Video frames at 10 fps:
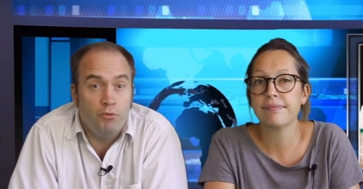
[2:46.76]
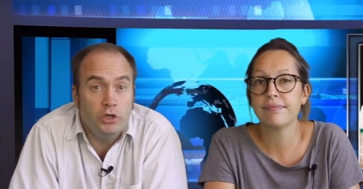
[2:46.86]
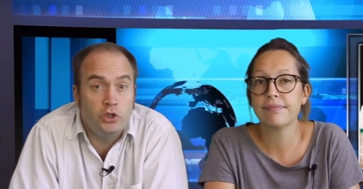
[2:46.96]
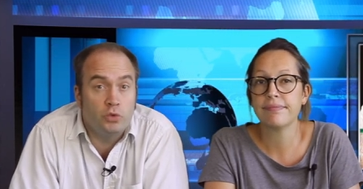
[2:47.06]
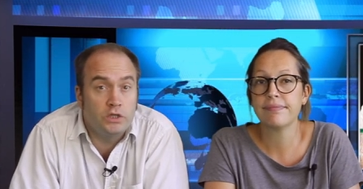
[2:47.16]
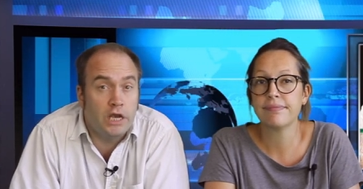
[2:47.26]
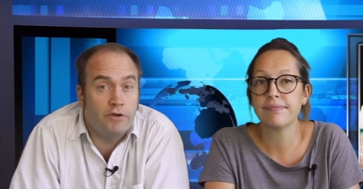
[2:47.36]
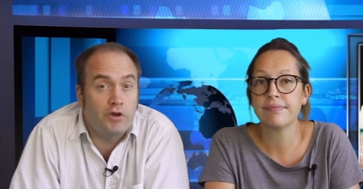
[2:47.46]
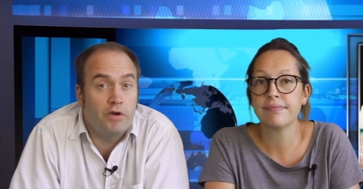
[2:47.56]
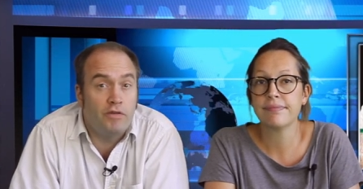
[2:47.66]
Speaker 1: Regional
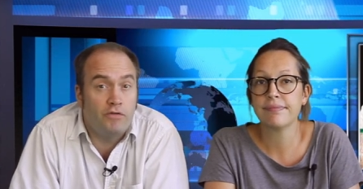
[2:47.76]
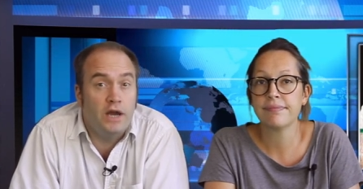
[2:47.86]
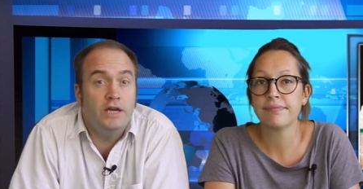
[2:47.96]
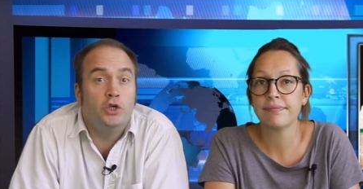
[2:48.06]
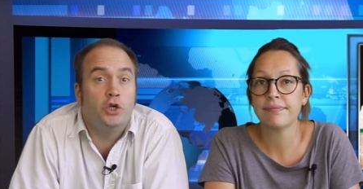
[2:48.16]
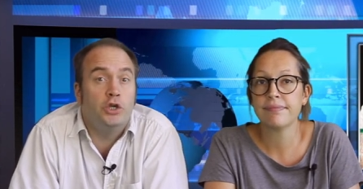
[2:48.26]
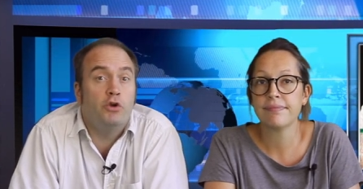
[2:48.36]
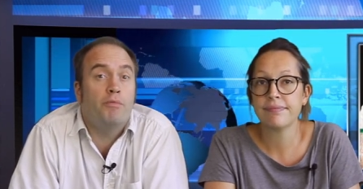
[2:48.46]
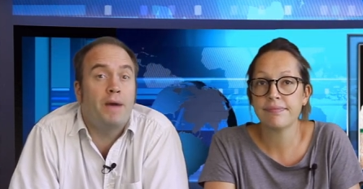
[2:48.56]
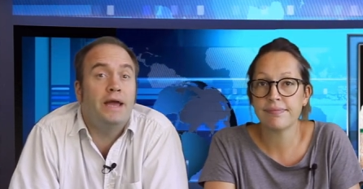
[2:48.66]
secretaries for Asia,
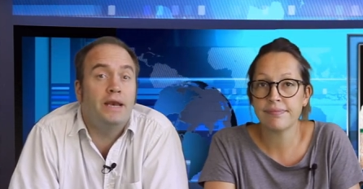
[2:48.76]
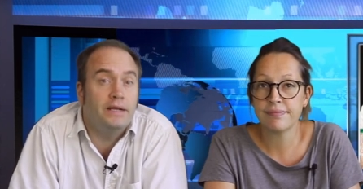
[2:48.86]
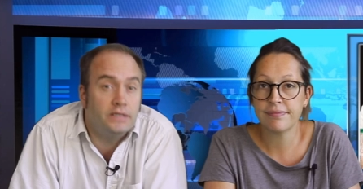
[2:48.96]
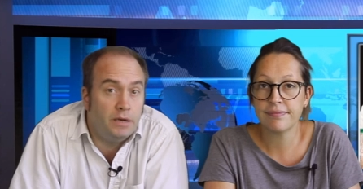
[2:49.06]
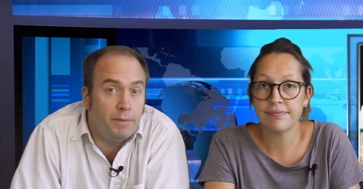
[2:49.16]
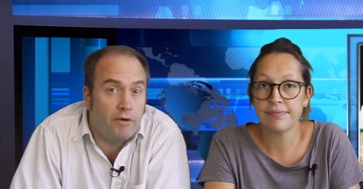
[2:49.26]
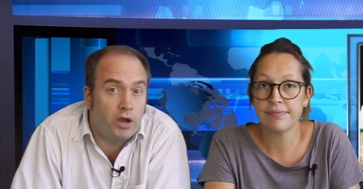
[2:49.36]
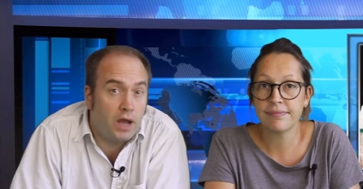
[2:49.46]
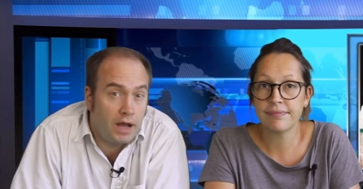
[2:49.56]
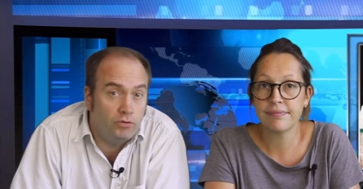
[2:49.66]
Europe, and Latin
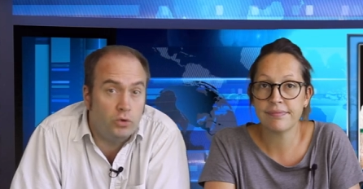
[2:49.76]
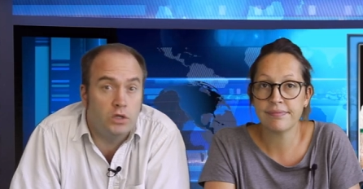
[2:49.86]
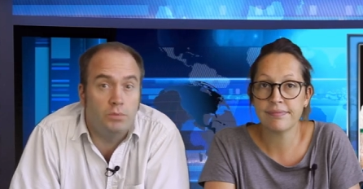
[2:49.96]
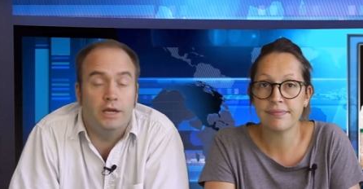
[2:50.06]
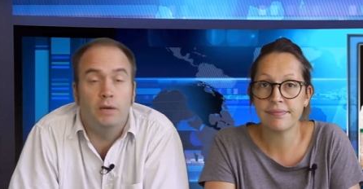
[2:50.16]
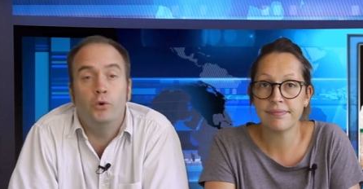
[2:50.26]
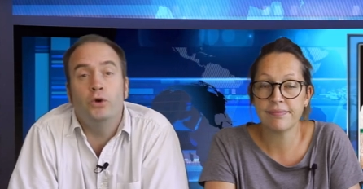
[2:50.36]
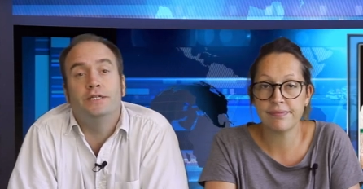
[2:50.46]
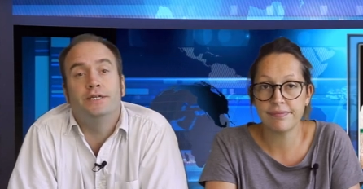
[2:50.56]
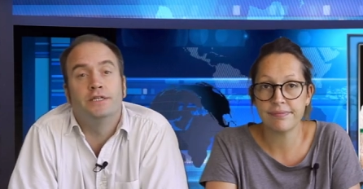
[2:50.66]
America have also been
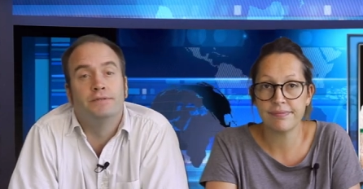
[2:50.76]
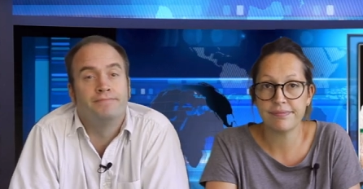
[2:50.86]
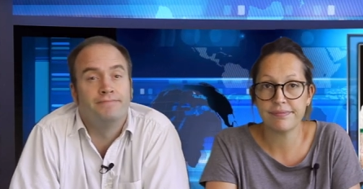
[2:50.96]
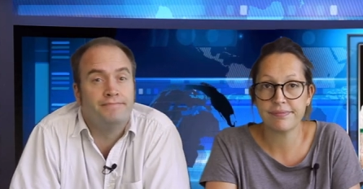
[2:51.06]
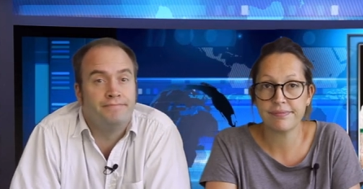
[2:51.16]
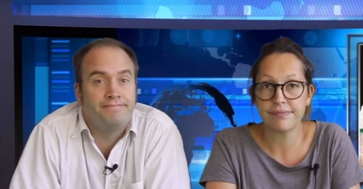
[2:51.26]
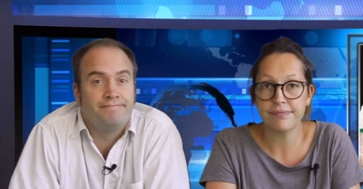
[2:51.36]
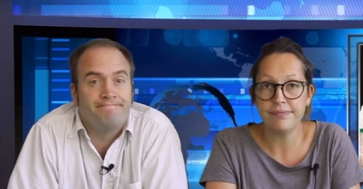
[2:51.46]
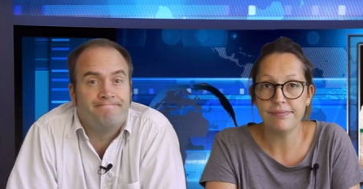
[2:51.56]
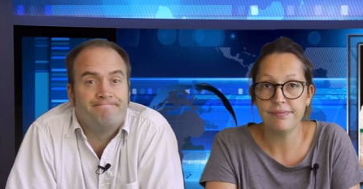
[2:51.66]
appointed.
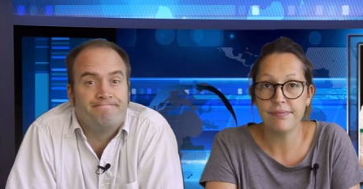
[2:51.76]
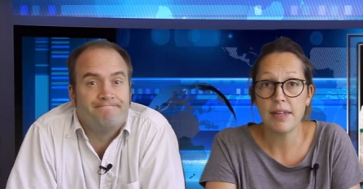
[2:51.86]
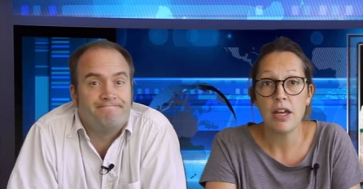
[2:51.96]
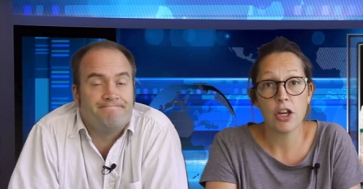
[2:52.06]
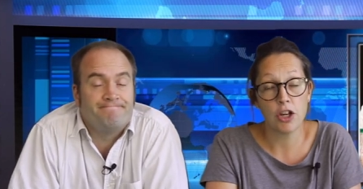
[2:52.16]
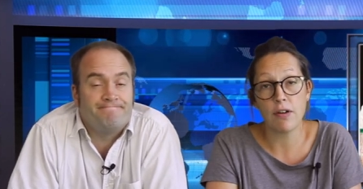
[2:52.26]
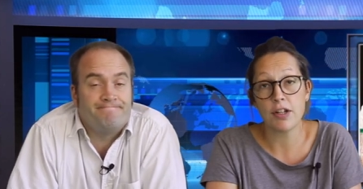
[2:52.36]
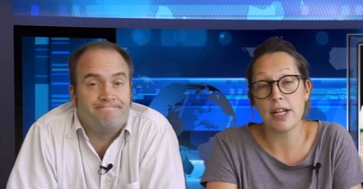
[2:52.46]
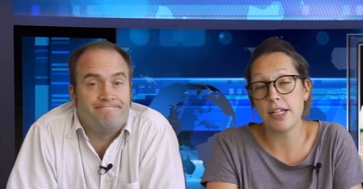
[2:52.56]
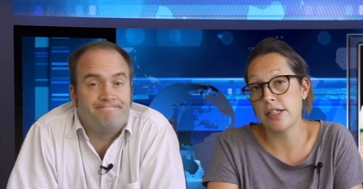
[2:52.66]

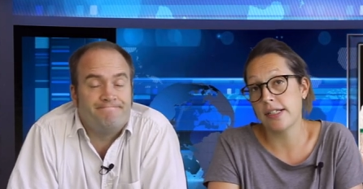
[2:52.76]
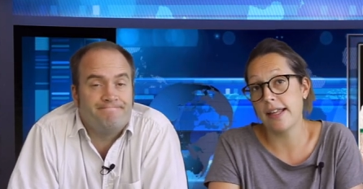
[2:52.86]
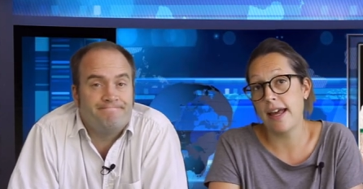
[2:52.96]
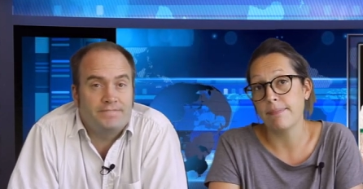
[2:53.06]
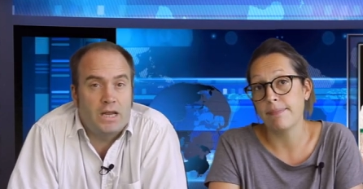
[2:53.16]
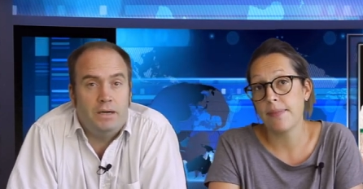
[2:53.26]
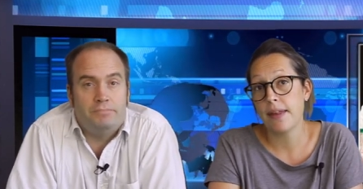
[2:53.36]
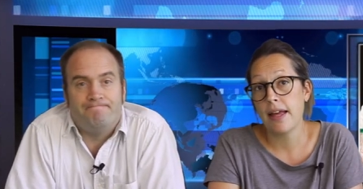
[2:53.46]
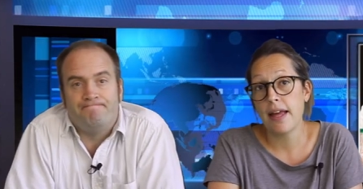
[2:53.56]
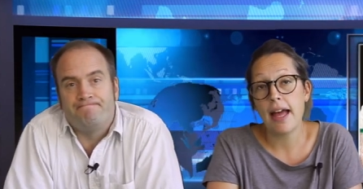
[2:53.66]
Speaker 2: Congratulations to them. Yeah.
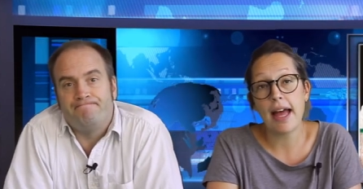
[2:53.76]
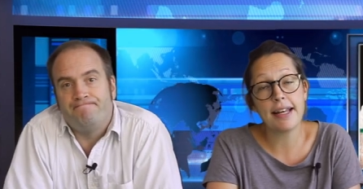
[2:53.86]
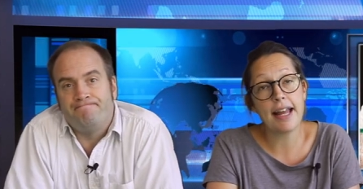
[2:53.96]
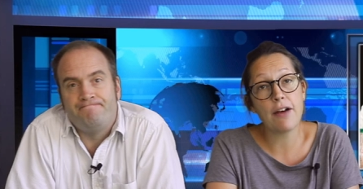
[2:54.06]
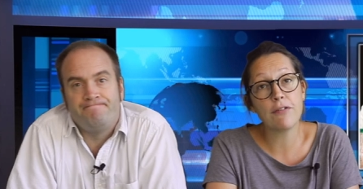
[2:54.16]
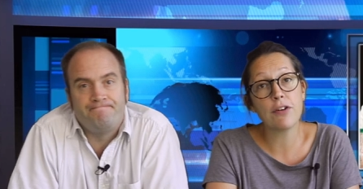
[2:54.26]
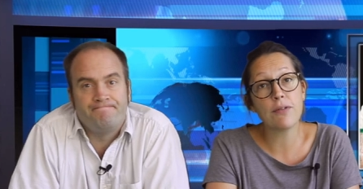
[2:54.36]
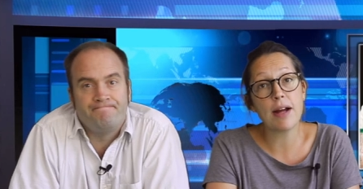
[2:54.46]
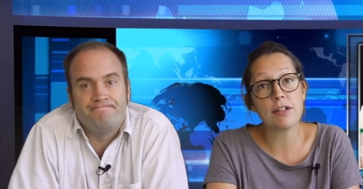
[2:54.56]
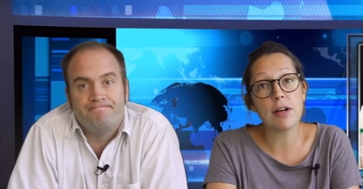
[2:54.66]
And now for a
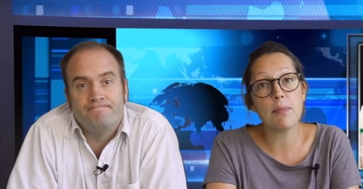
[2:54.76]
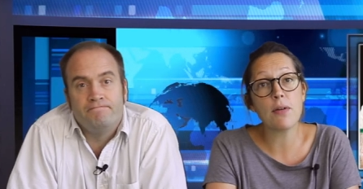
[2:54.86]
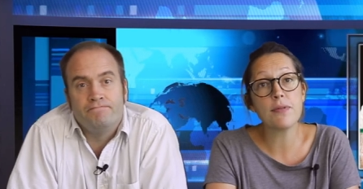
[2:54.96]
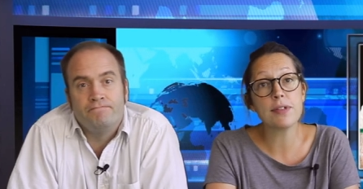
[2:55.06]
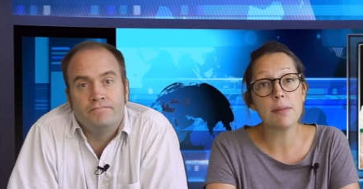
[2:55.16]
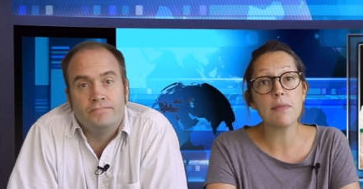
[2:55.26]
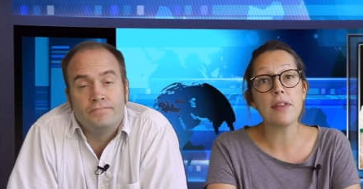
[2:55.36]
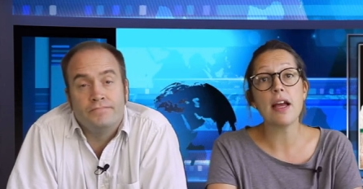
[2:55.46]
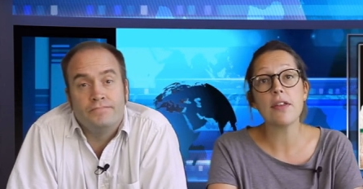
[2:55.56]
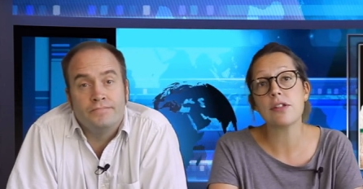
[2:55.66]
roundup of some of
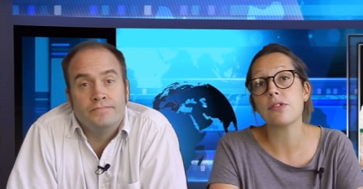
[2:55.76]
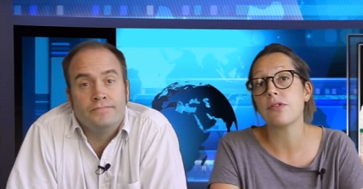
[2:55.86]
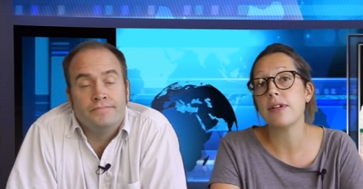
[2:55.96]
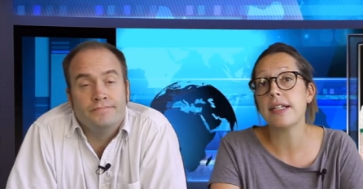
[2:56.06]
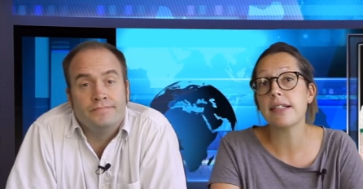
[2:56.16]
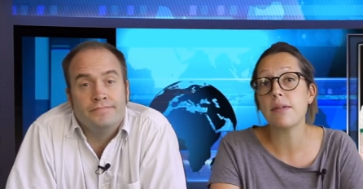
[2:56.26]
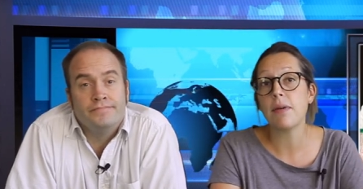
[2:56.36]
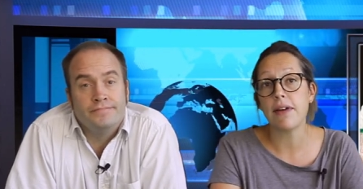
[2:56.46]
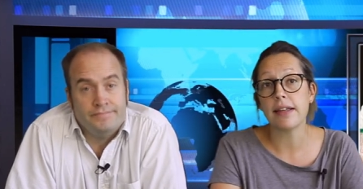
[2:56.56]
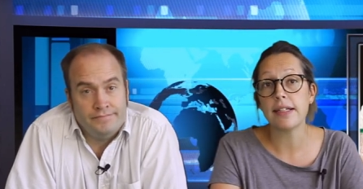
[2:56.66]
the other stories
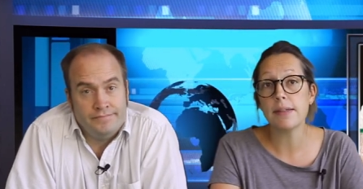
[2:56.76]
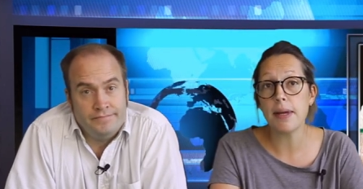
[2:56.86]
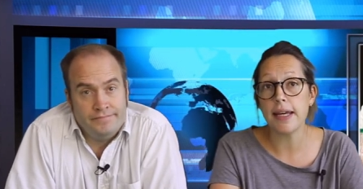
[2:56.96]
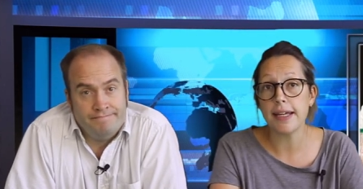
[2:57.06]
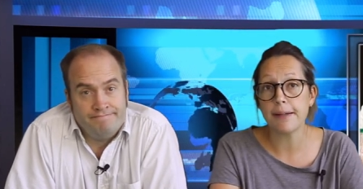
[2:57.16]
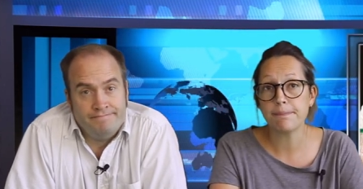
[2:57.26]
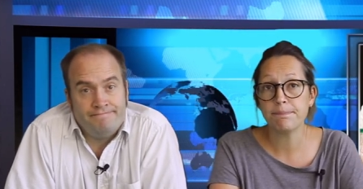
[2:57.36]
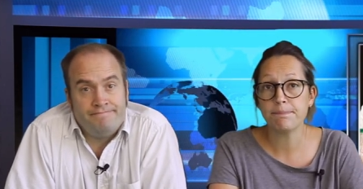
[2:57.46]
we've had this week.